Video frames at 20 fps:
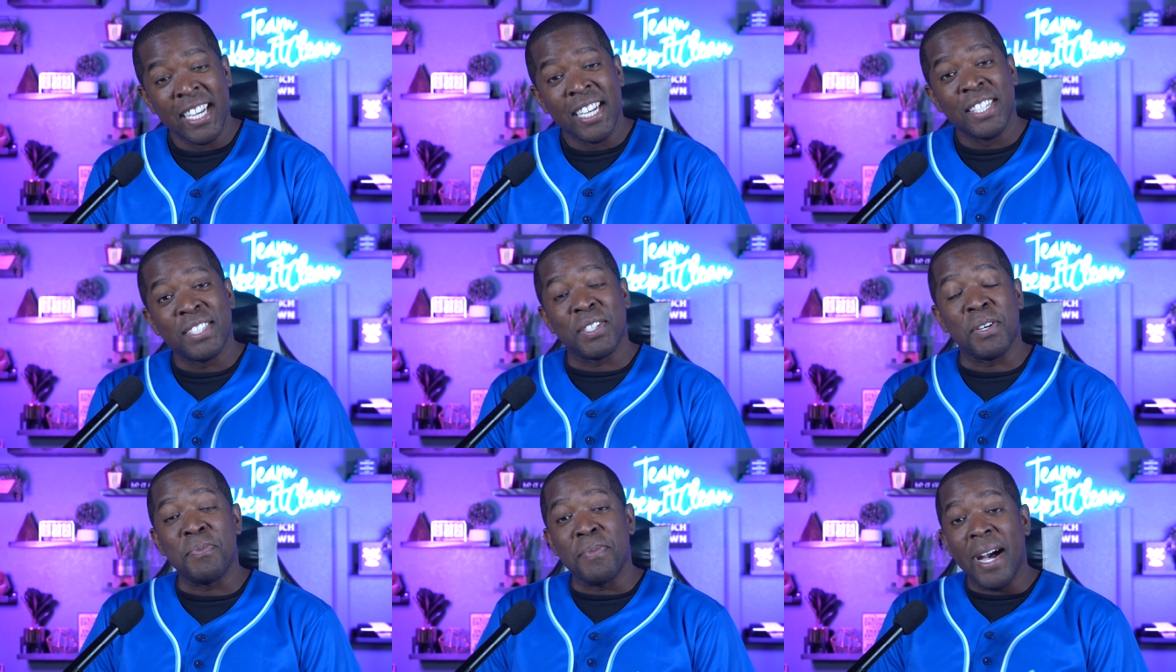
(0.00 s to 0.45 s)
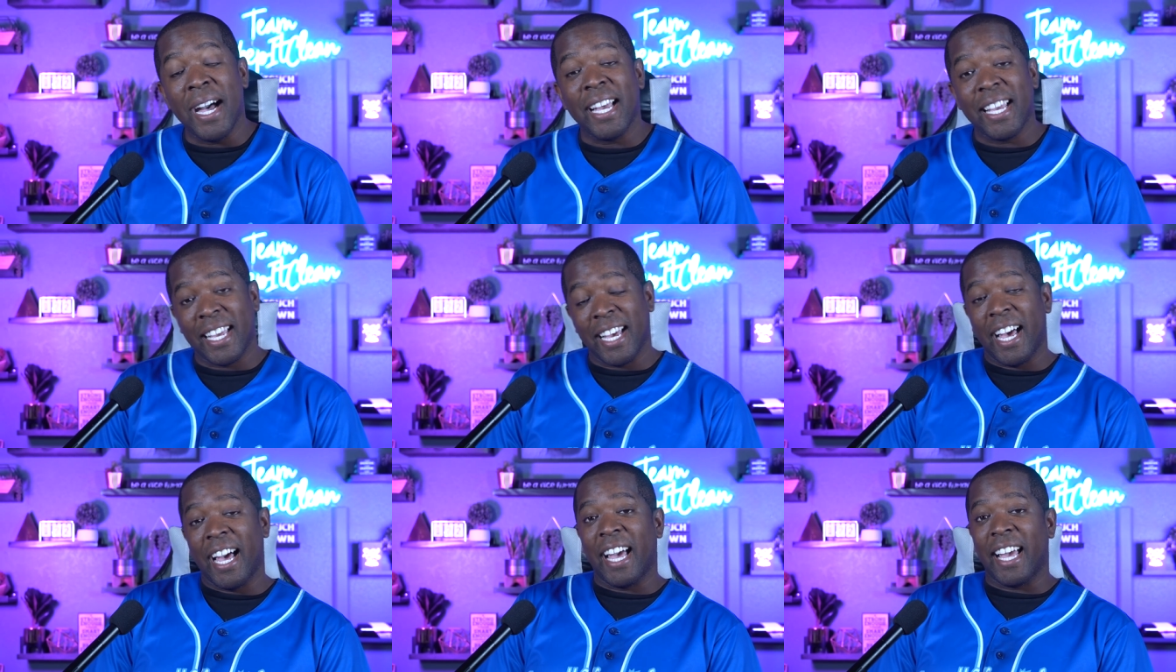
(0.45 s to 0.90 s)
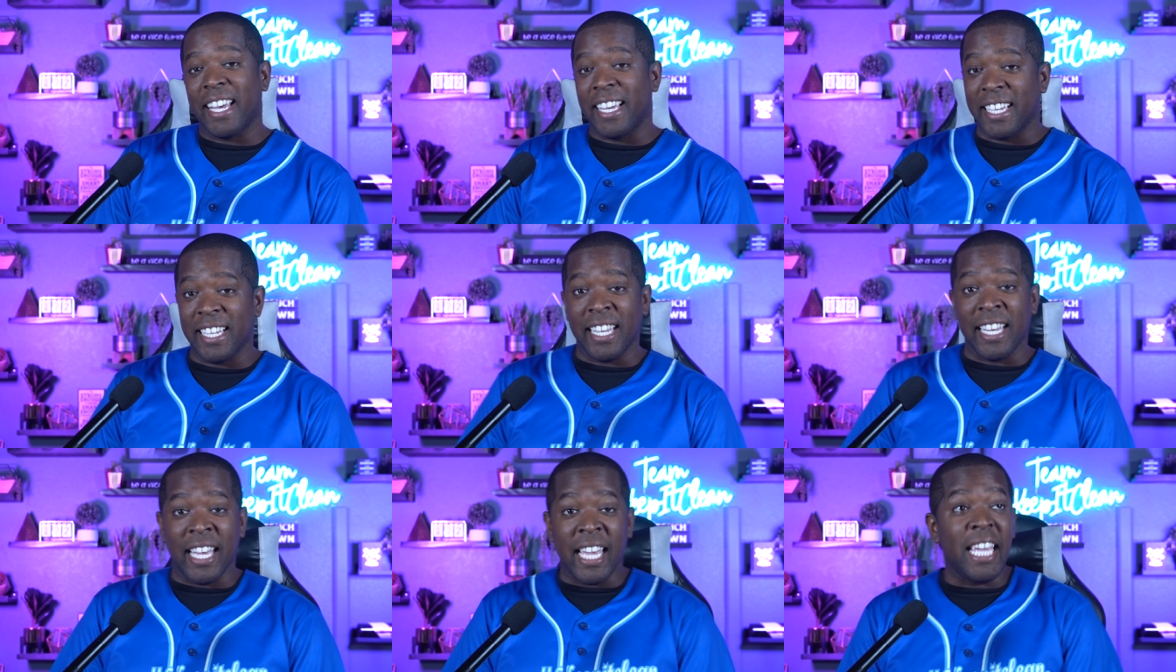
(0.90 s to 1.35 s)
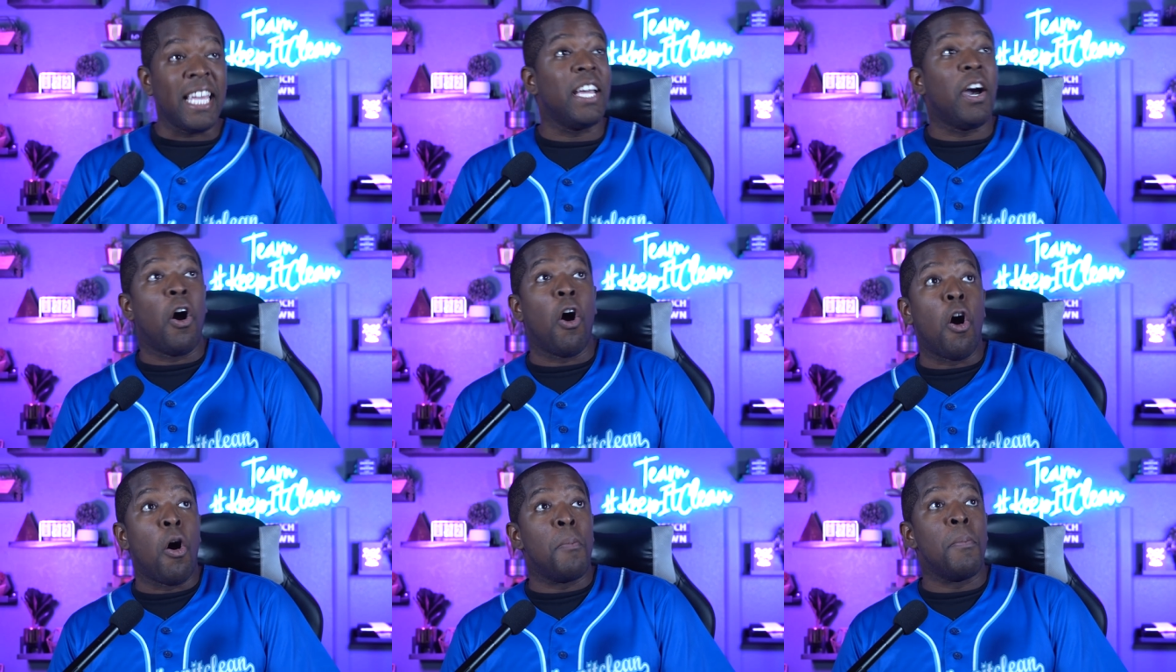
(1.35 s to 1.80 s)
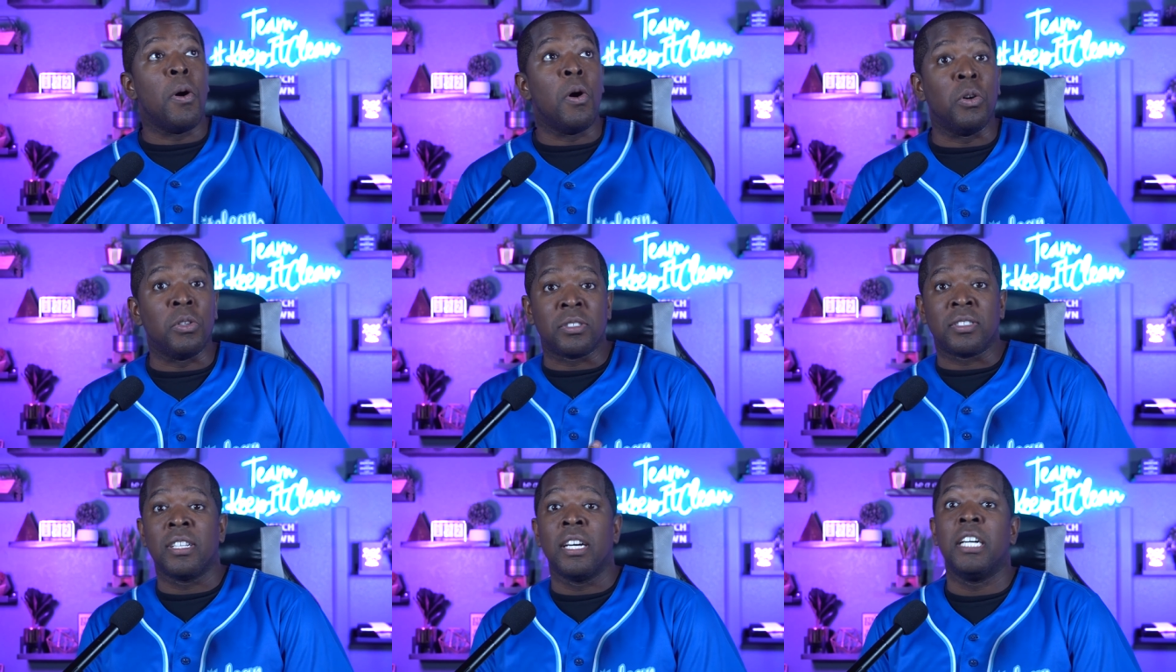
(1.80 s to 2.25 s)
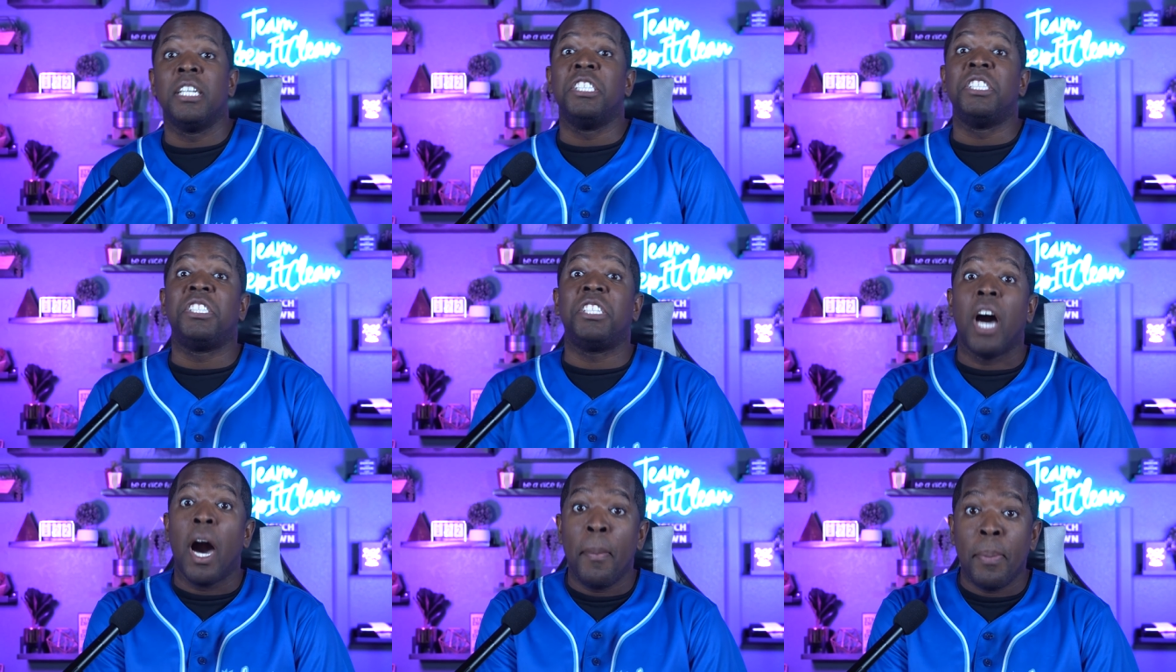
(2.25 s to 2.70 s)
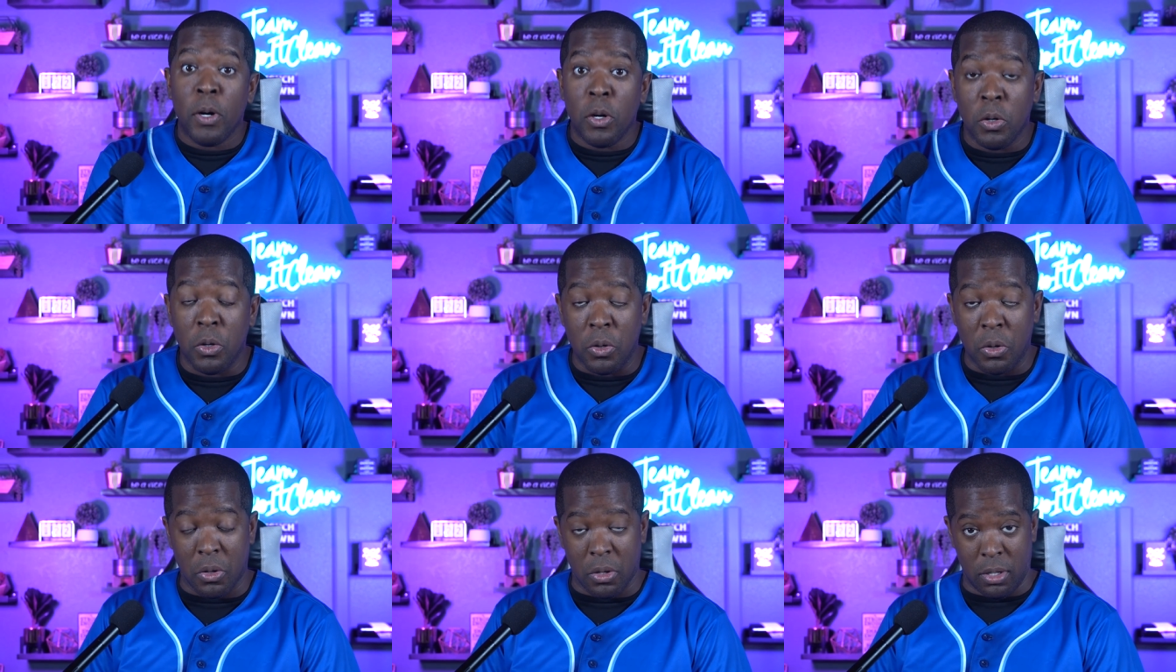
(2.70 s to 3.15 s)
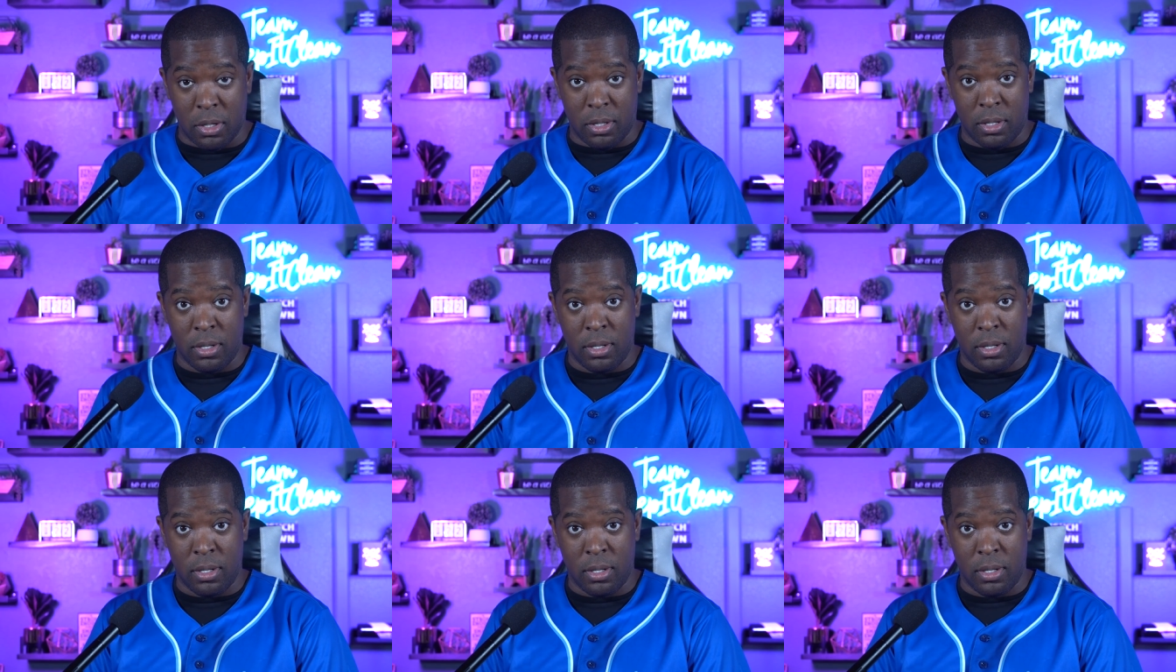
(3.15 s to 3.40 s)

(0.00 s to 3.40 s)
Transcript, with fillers: So my guy, he almost doubled